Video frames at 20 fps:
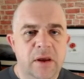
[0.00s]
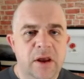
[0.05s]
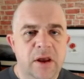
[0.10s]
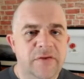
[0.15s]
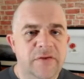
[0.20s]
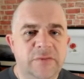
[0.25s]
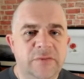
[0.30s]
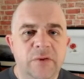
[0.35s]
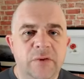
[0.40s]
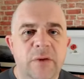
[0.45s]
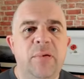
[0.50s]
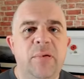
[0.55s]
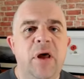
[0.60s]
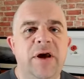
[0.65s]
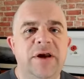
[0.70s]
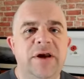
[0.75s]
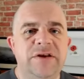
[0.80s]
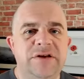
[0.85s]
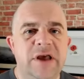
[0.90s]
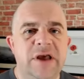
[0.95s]
And this will
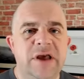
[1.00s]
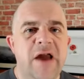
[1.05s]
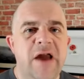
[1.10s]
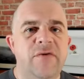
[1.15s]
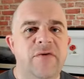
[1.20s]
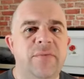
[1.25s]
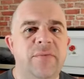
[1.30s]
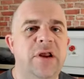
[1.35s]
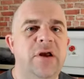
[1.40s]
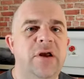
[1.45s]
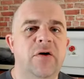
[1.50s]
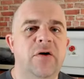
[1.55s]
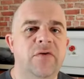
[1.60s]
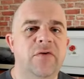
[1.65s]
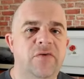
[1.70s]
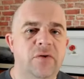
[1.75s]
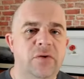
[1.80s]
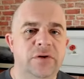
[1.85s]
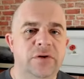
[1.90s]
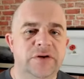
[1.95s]
apply to everybody going
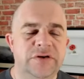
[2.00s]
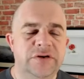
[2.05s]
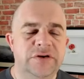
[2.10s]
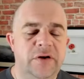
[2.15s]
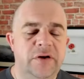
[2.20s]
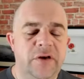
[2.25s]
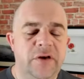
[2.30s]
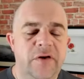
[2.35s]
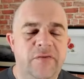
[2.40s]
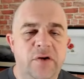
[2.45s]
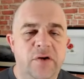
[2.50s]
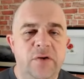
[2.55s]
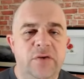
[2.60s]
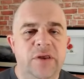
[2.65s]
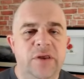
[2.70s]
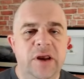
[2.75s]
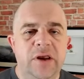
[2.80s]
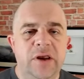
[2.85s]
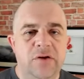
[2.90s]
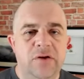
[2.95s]
forwards. If you
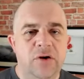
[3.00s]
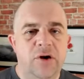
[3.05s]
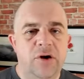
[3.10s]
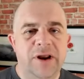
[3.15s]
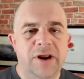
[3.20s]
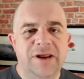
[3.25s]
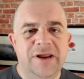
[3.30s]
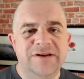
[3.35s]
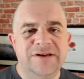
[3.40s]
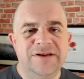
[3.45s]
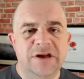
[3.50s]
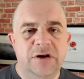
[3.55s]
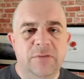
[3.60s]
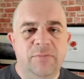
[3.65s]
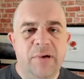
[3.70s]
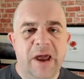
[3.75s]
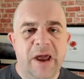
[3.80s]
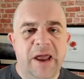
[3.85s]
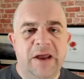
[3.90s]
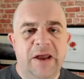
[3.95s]
think that you're going to continue
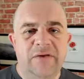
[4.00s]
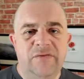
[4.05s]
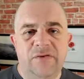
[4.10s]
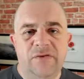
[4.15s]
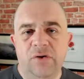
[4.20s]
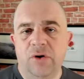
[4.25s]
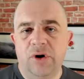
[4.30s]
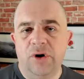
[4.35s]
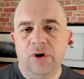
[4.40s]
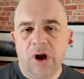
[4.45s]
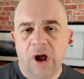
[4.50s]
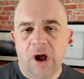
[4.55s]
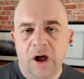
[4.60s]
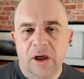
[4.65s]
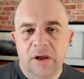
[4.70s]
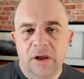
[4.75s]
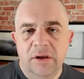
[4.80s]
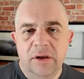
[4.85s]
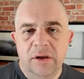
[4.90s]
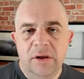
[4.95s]
paying for your
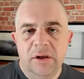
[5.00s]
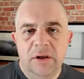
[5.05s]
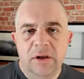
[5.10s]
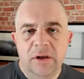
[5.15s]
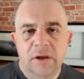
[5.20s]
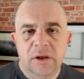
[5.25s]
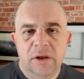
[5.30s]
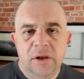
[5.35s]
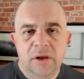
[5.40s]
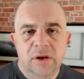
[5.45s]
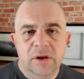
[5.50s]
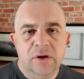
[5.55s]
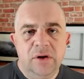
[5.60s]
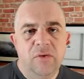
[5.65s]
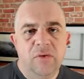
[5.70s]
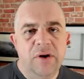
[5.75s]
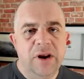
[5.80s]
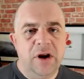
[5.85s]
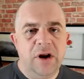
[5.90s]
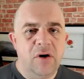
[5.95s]
car,
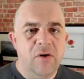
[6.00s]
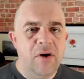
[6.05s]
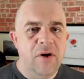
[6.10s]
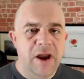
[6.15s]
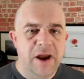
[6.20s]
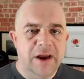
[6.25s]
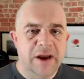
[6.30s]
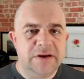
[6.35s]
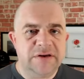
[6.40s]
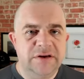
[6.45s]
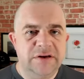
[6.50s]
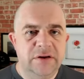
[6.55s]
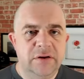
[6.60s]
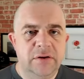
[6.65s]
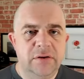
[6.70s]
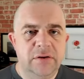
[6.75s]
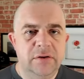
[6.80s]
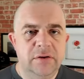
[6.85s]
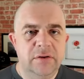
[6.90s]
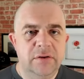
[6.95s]
you're incorrect.
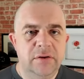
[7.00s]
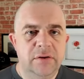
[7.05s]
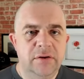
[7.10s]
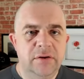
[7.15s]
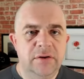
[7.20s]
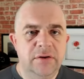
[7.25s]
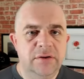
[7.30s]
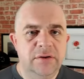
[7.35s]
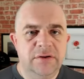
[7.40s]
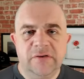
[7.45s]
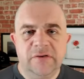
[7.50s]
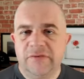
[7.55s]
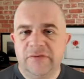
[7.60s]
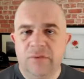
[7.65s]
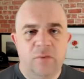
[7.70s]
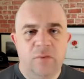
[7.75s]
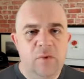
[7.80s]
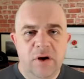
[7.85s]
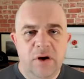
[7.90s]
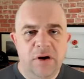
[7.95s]
It doesn't
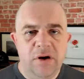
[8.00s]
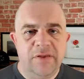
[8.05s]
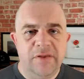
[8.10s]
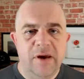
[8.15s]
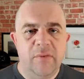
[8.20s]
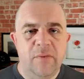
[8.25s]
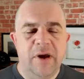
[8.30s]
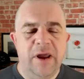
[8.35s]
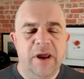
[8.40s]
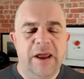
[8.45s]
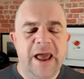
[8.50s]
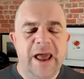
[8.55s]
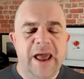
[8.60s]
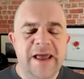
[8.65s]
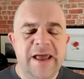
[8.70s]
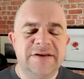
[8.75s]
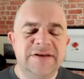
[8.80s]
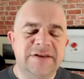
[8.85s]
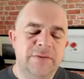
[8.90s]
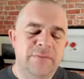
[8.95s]
work that way.
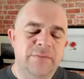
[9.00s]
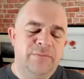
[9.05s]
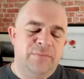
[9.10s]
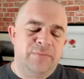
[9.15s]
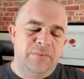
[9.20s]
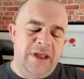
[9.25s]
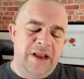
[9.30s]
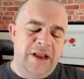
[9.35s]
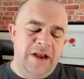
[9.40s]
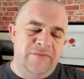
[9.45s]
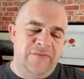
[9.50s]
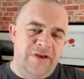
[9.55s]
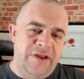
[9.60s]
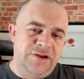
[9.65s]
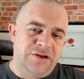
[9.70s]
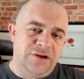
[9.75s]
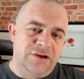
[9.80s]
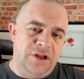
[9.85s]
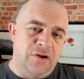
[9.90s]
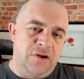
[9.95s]
As the
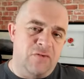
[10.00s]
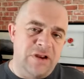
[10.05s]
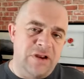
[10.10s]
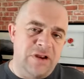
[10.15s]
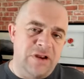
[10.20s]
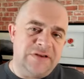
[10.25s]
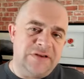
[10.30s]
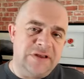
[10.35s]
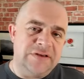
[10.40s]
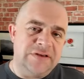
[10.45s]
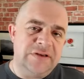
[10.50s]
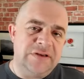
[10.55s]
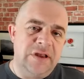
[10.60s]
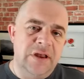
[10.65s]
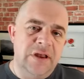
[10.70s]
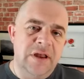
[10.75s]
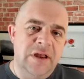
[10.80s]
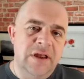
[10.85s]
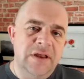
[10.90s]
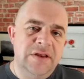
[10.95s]
innovation increases,
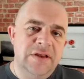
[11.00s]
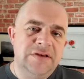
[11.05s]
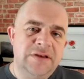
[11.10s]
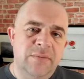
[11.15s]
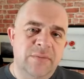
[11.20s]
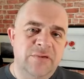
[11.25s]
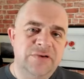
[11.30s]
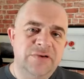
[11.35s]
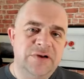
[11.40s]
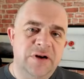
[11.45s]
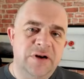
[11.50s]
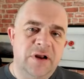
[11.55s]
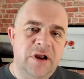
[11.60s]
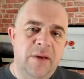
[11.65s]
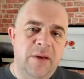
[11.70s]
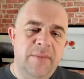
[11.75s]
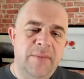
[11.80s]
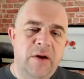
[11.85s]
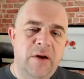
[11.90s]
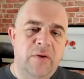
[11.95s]
someone's going to
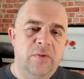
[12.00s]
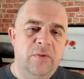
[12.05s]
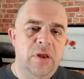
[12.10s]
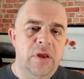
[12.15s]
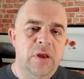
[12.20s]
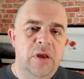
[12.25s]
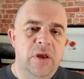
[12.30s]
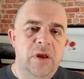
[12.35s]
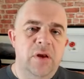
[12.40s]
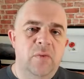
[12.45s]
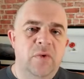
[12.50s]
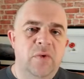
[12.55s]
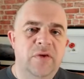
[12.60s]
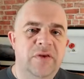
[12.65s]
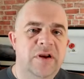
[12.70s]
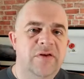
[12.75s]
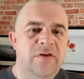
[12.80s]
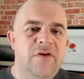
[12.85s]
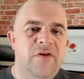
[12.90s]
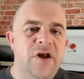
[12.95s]
come out with
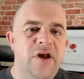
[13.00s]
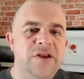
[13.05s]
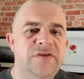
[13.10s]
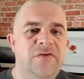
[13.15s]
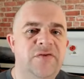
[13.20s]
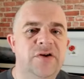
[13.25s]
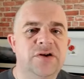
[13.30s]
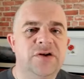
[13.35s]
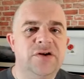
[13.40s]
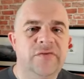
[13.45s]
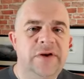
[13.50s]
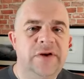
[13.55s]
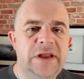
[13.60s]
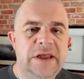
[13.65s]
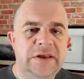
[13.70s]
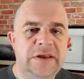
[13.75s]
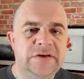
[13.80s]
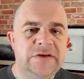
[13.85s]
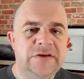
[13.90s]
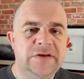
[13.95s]
an advanced version of a
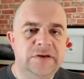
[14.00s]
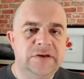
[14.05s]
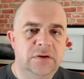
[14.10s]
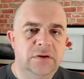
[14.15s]
lease.